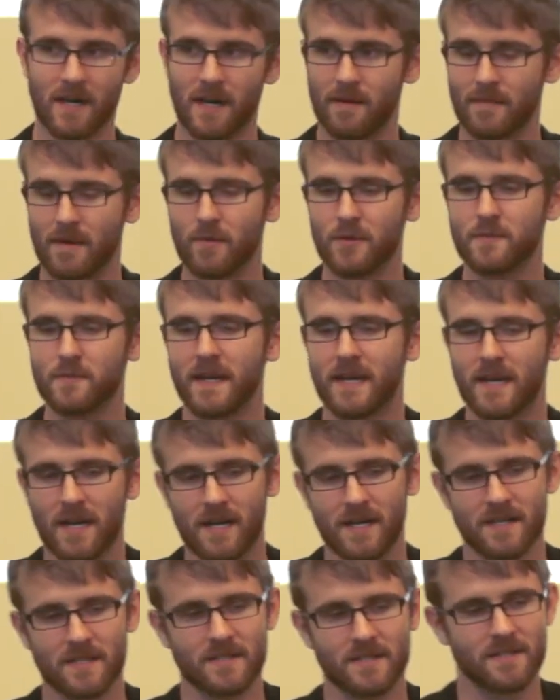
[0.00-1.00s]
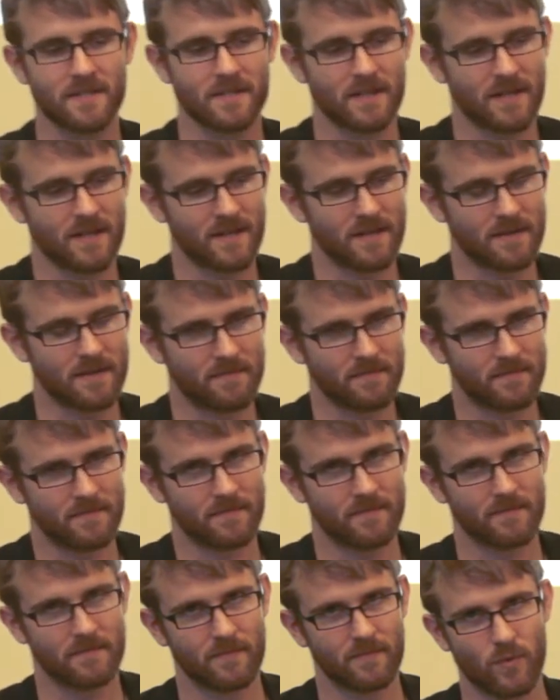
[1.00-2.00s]
It was because,
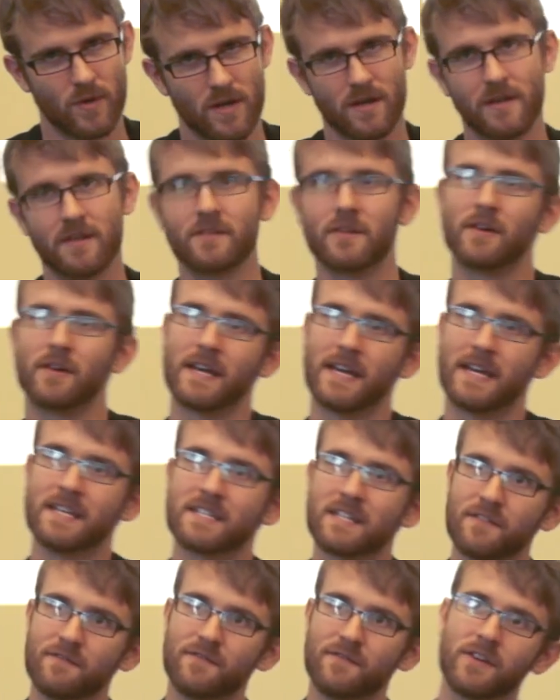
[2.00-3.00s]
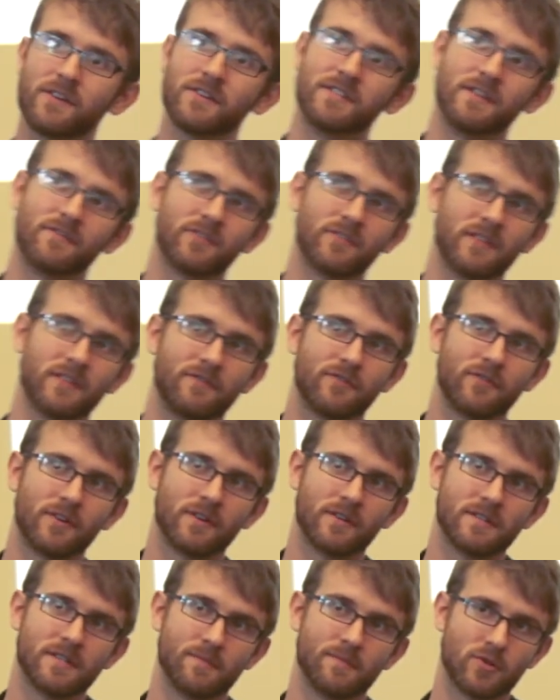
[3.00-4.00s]
it's configured differently
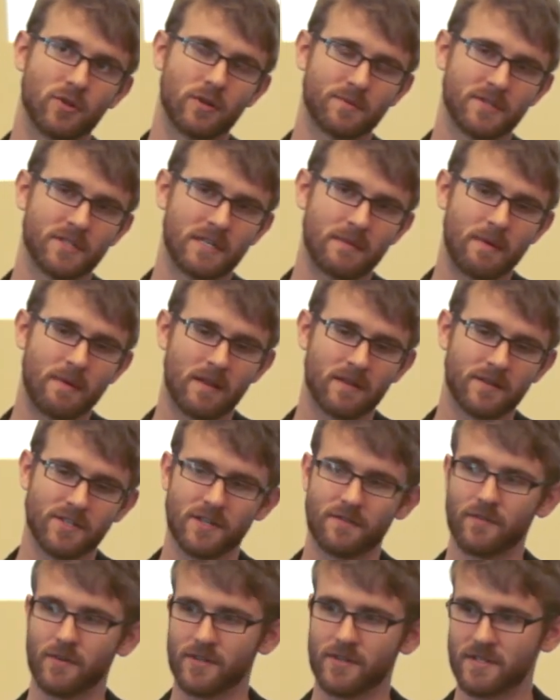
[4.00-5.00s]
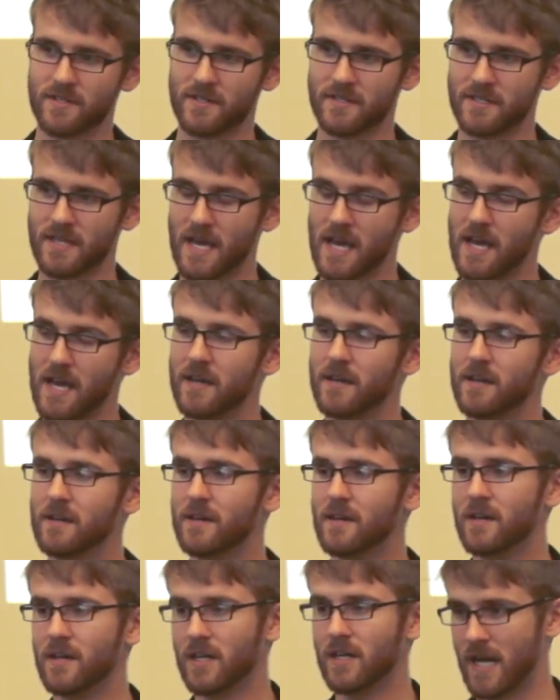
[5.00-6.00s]
for subscription topology versus, say,
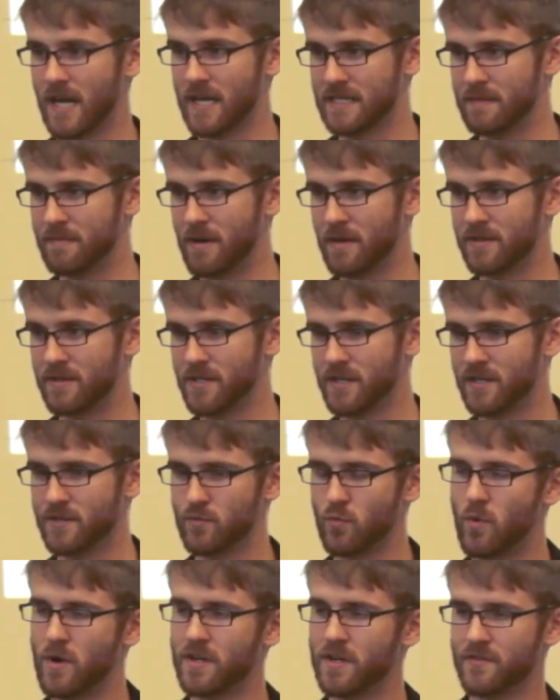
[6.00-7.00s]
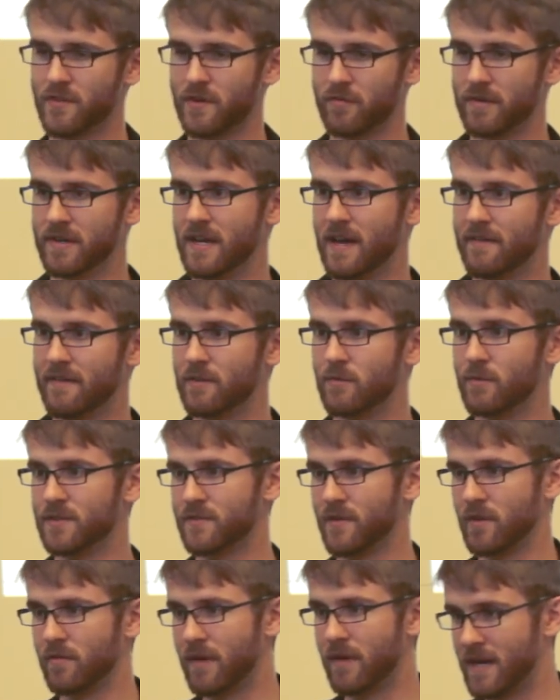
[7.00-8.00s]
client topology, because one is very read heavy,
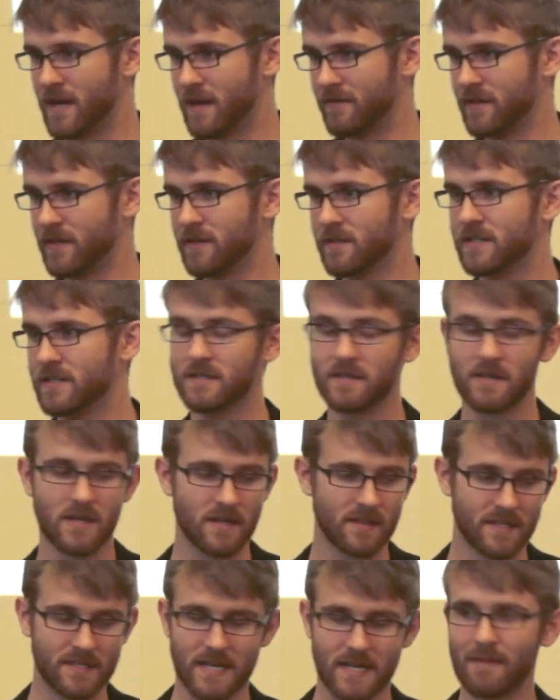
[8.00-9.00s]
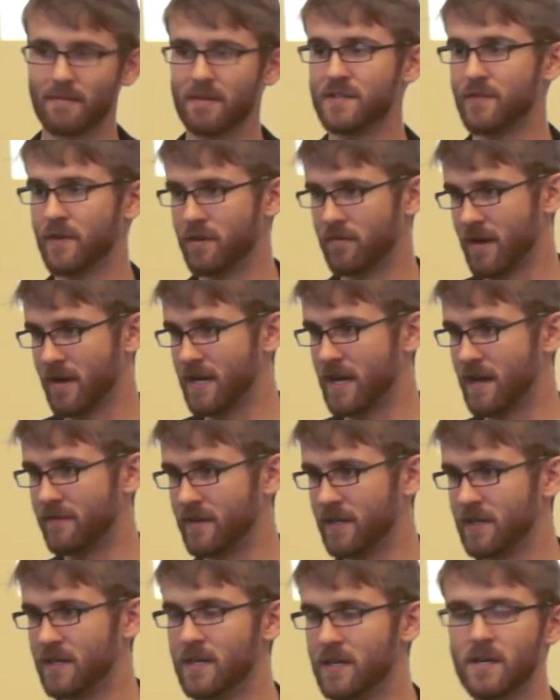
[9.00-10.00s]
one's very write heavy. The timeline is very write
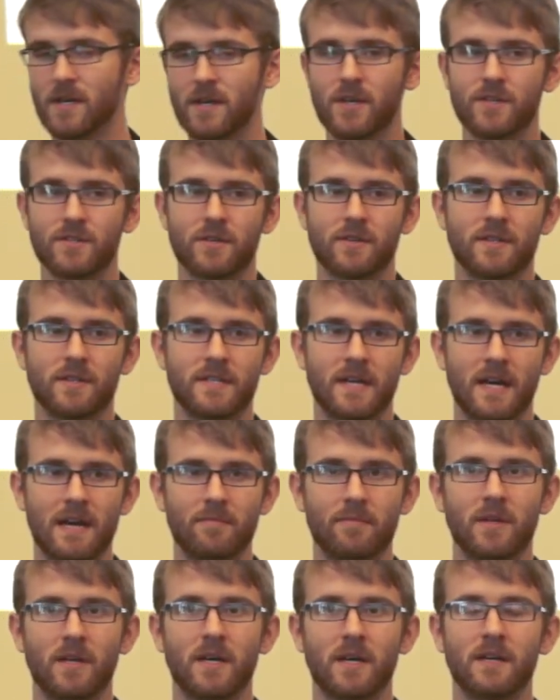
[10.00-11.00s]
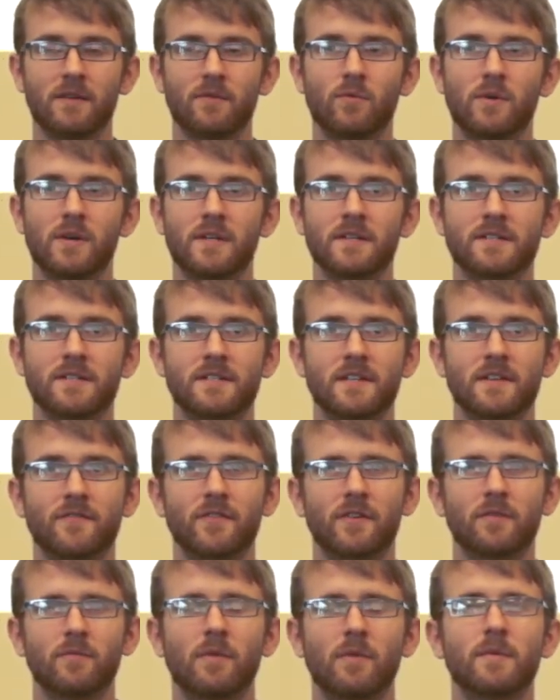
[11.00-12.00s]
heavy. So the timeline was
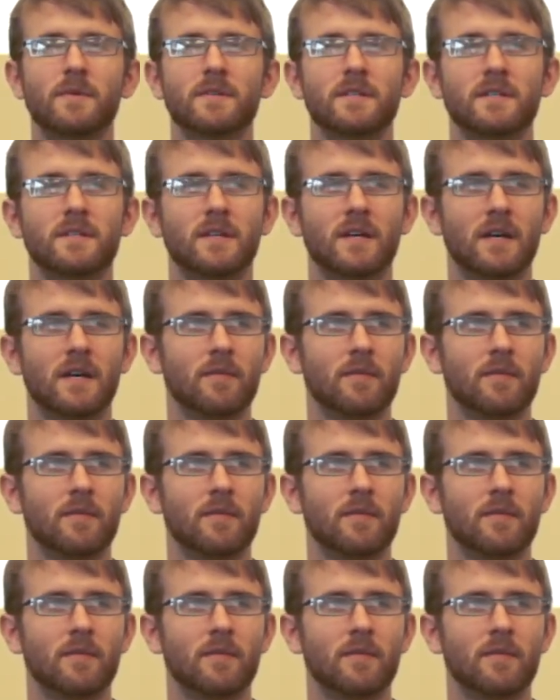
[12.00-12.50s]
different. What was the timeline?